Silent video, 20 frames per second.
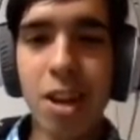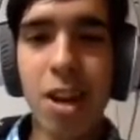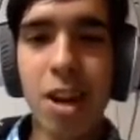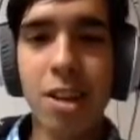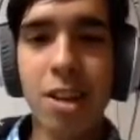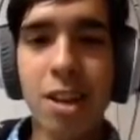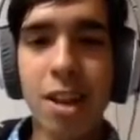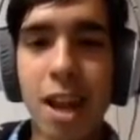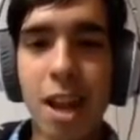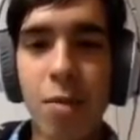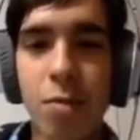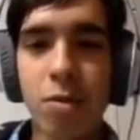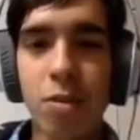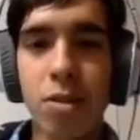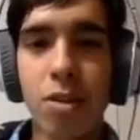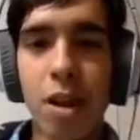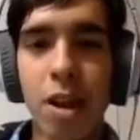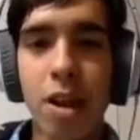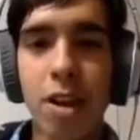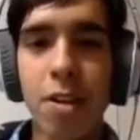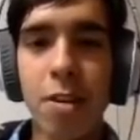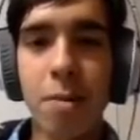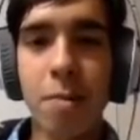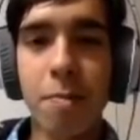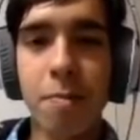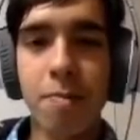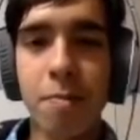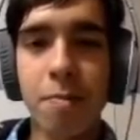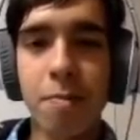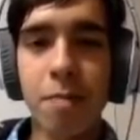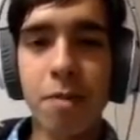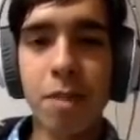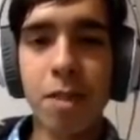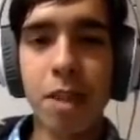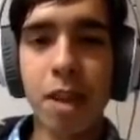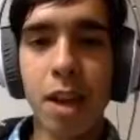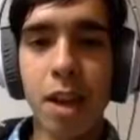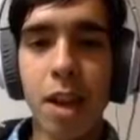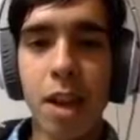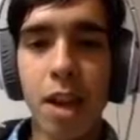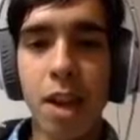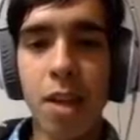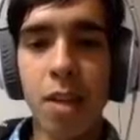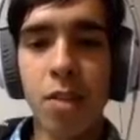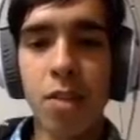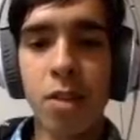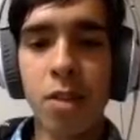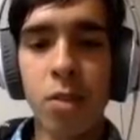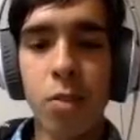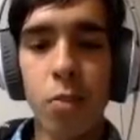on the outside, is